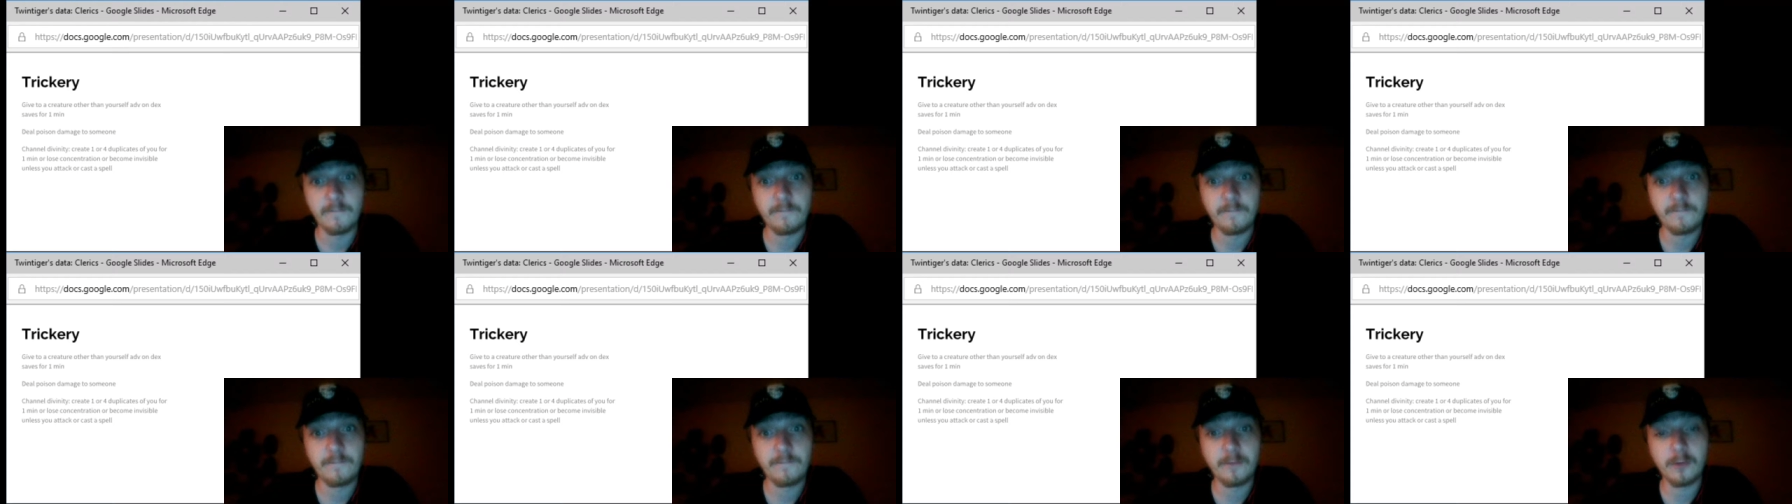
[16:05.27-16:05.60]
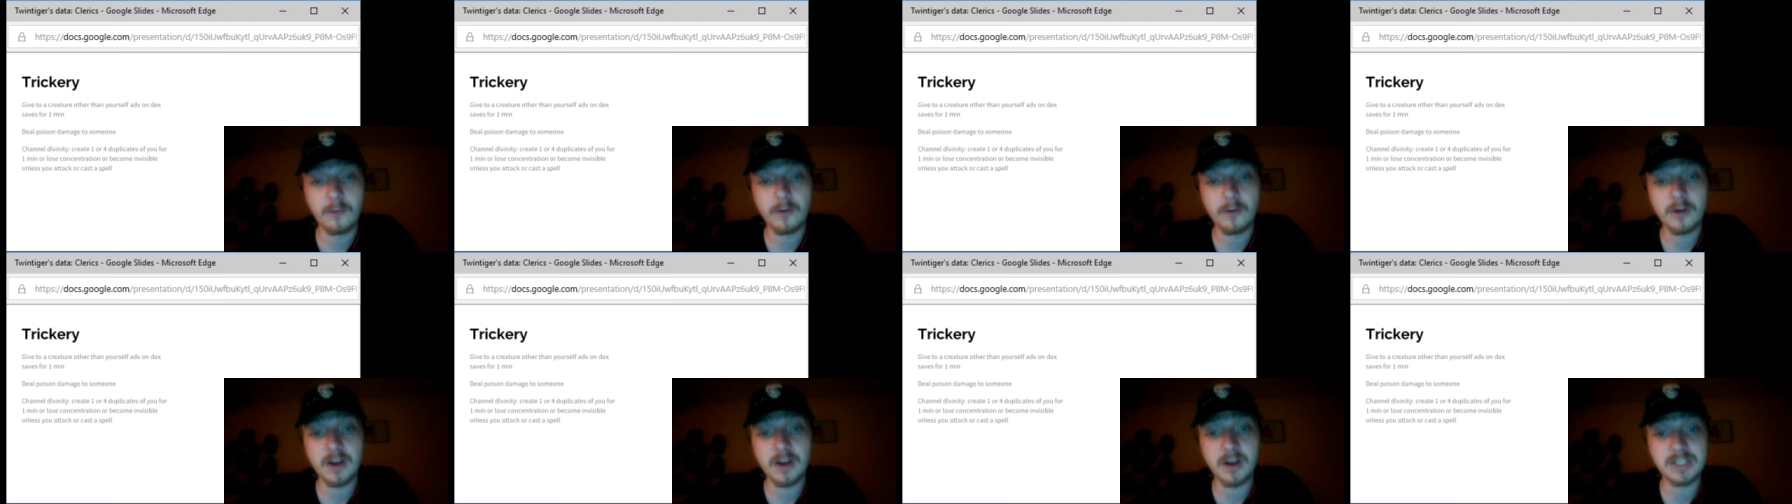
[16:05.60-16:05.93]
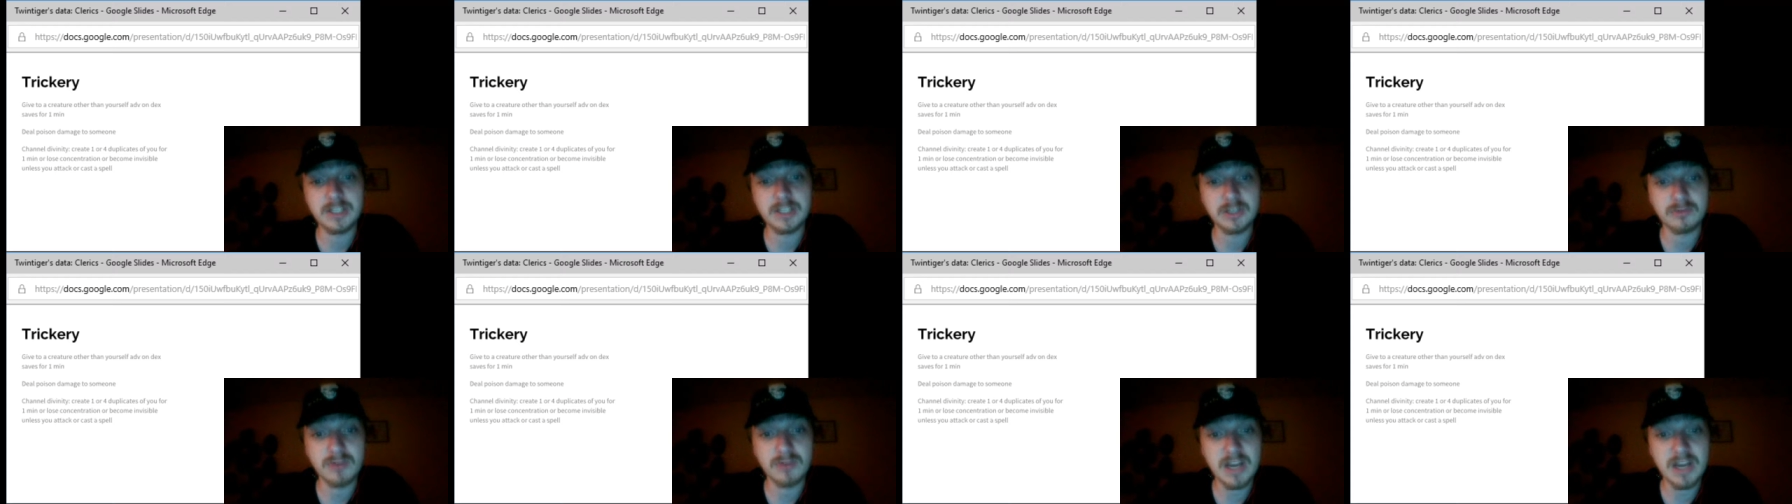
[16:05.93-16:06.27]
for a
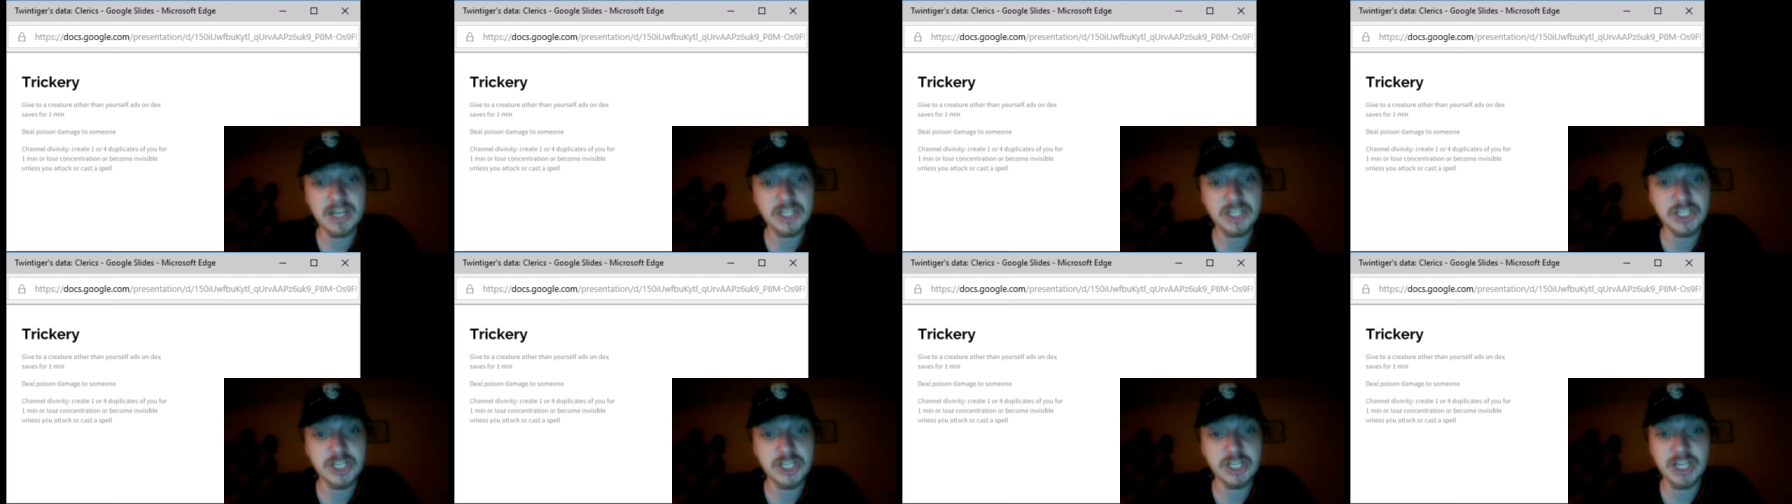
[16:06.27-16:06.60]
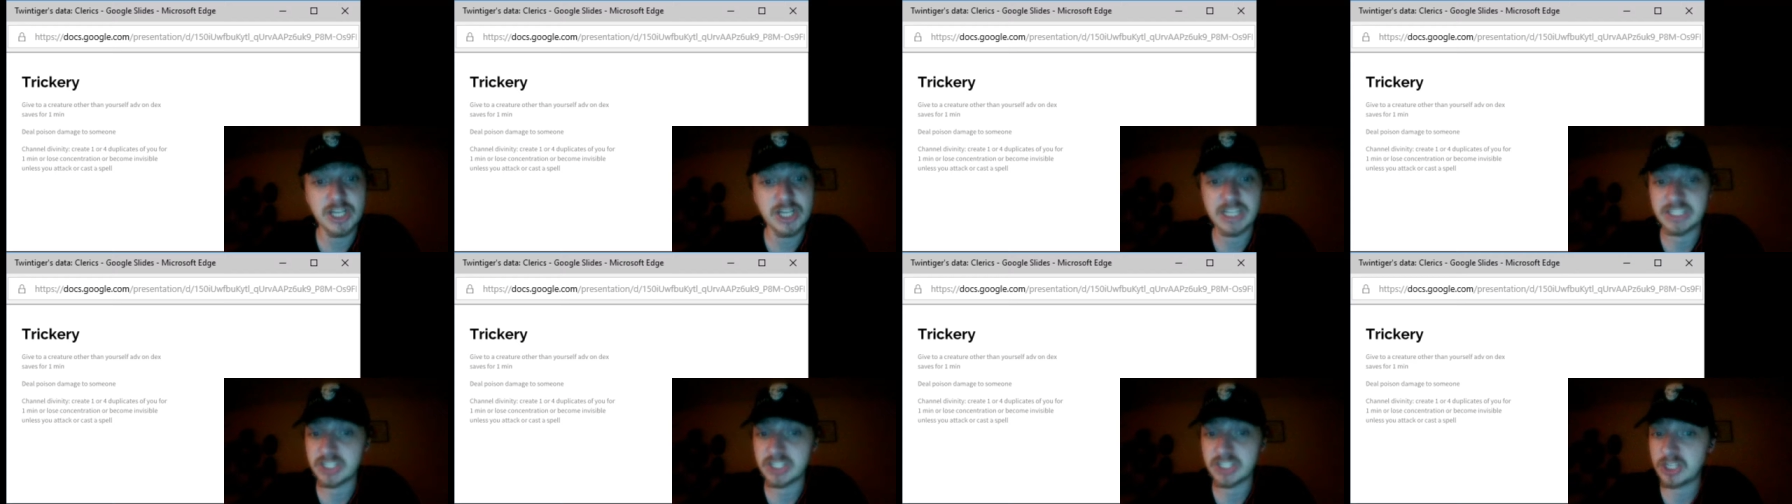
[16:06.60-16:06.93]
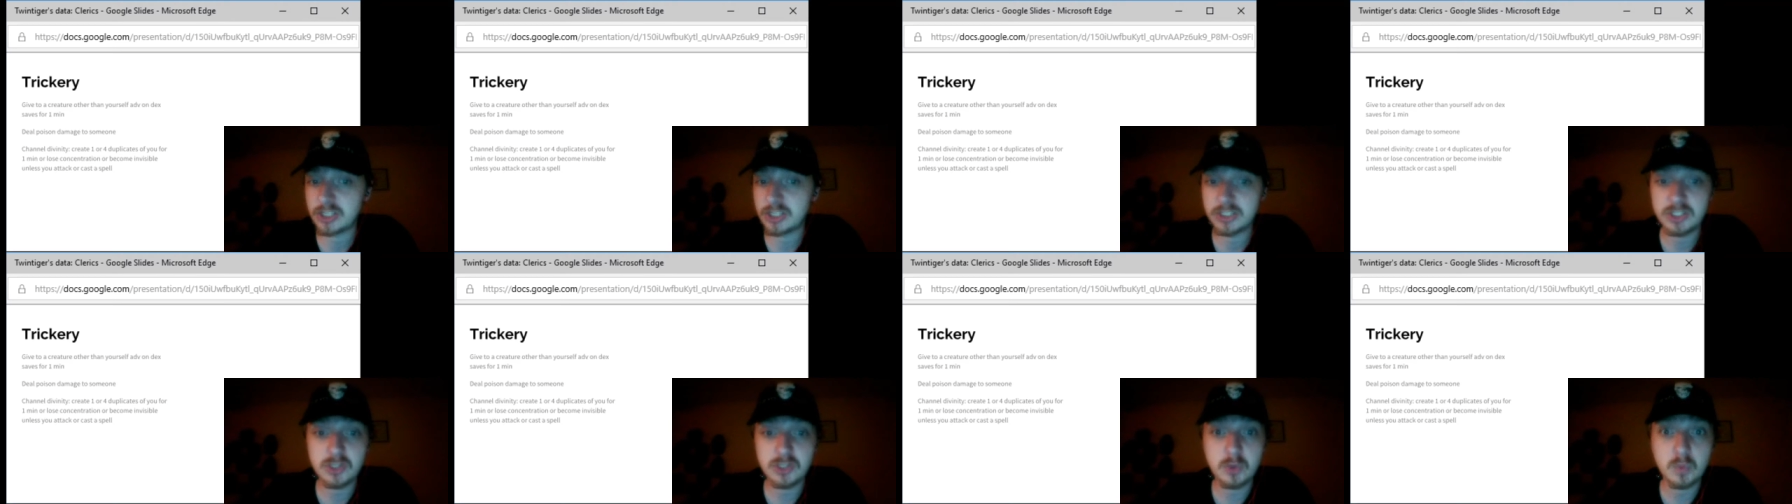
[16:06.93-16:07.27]
duration as
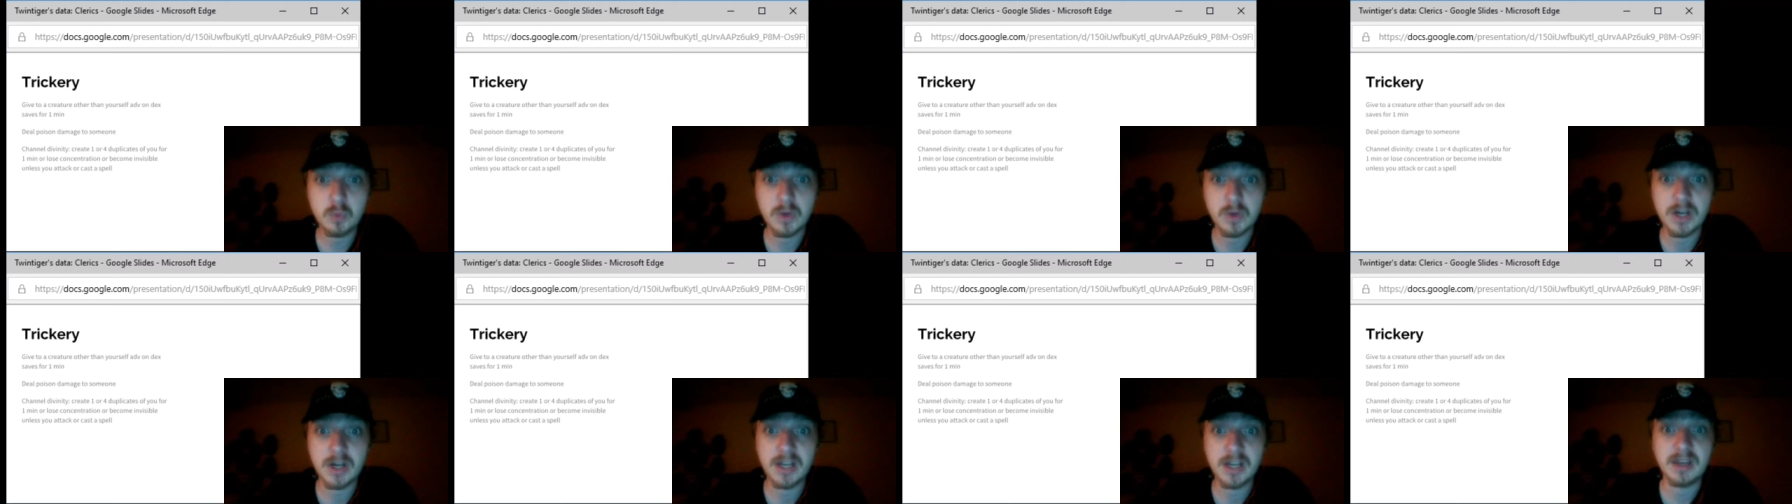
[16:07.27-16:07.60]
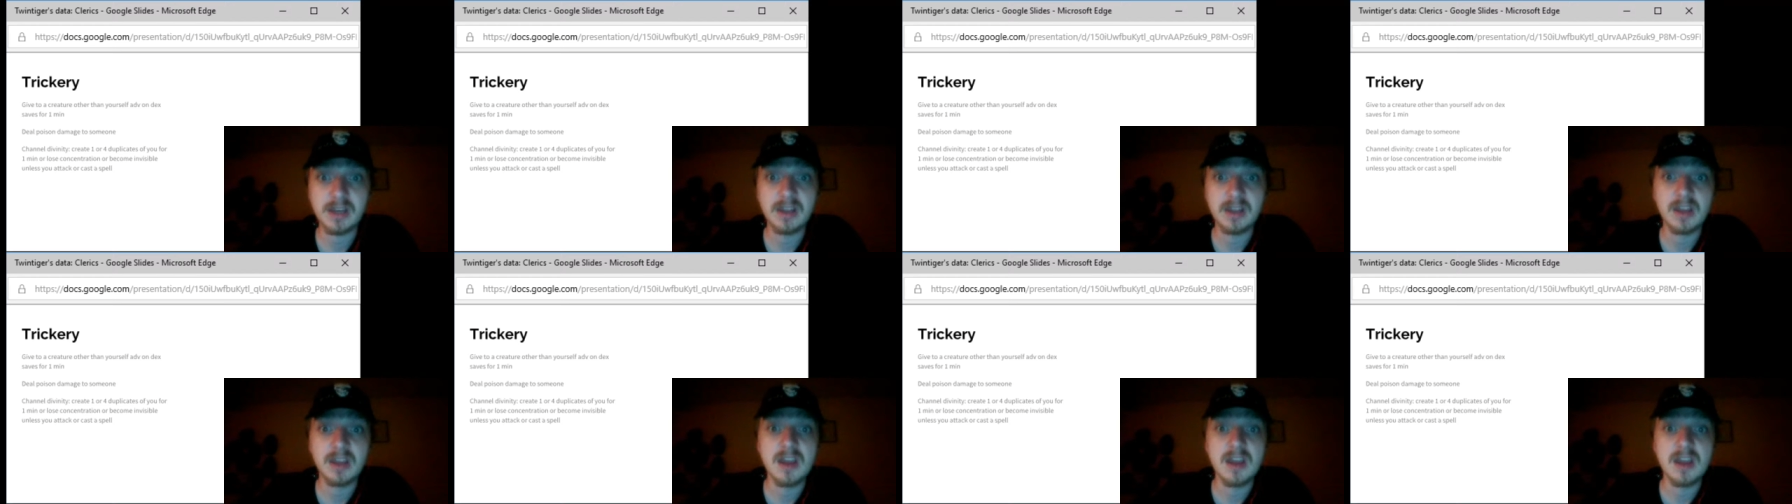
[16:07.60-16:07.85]
long as you want